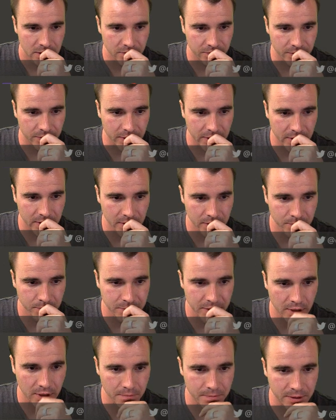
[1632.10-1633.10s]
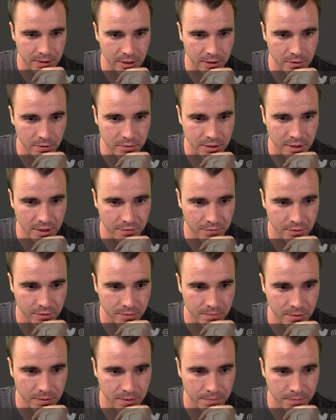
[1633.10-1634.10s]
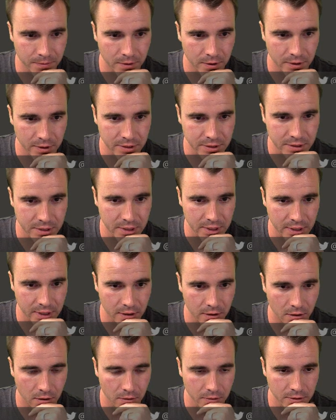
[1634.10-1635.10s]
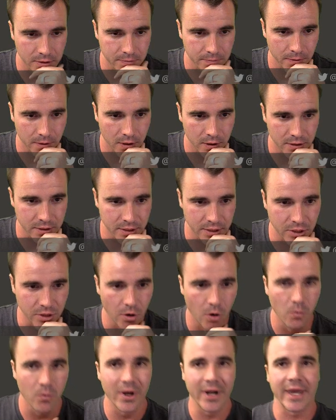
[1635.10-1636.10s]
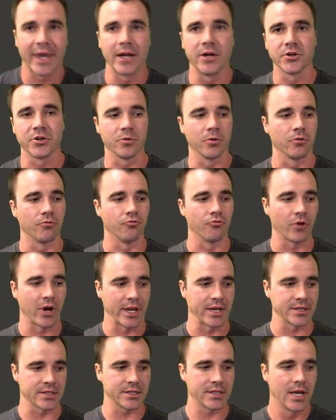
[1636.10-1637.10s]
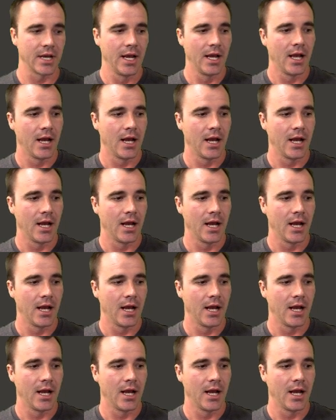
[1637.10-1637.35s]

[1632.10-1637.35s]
If the king comes up and he goes after the b pawn, he's going to get all these pawns. And you don't want to get into a race.